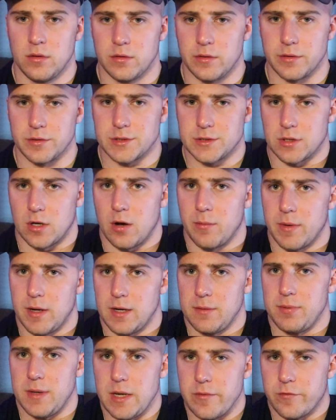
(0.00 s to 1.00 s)
there's so
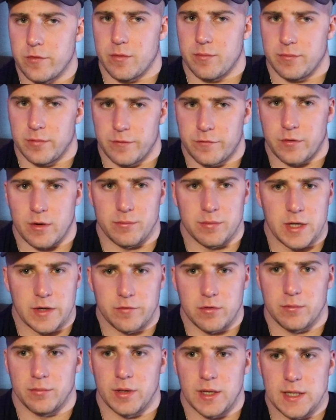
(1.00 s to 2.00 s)
many people from, from
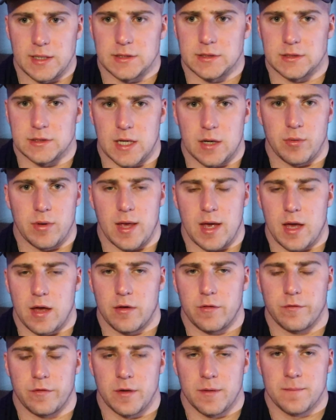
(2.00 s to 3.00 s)
different places that we
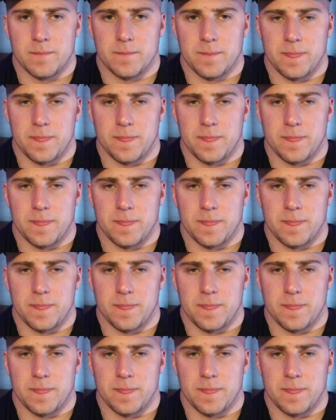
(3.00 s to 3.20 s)
have